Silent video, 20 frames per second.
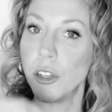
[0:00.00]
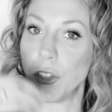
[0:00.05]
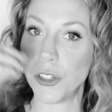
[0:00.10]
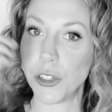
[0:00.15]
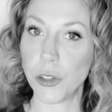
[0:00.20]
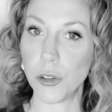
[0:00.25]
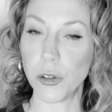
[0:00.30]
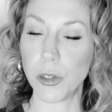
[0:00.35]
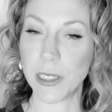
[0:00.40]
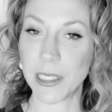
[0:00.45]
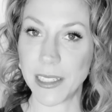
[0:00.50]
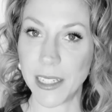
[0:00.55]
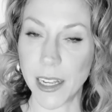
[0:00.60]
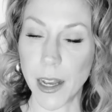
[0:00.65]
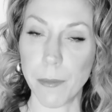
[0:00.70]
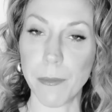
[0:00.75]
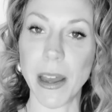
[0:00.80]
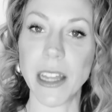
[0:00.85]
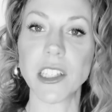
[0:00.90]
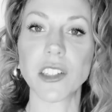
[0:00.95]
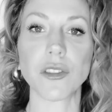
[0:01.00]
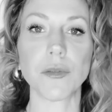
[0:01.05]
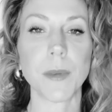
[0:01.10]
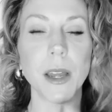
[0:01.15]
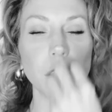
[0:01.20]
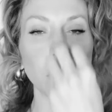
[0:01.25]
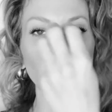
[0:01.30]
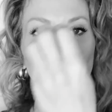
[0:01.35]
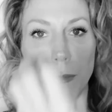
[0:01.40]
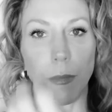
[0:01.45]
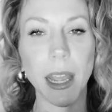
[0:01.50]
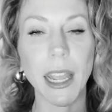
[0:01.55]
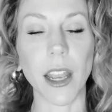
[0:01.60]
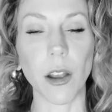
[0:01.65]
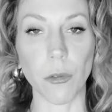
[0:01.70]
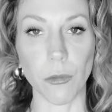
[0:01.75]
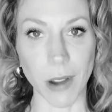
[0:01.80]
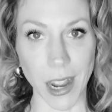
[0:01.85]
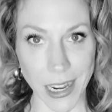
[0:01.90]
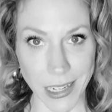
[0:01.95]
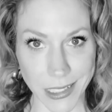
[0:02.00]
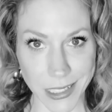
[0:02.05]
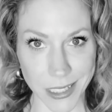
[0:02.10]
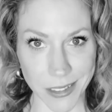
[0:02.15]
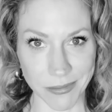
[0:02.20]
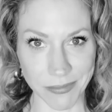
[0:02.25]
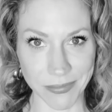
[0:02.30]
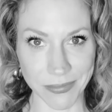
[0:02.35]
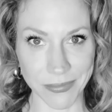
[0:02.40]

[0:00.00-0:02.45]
to seek amends from it, or make it right.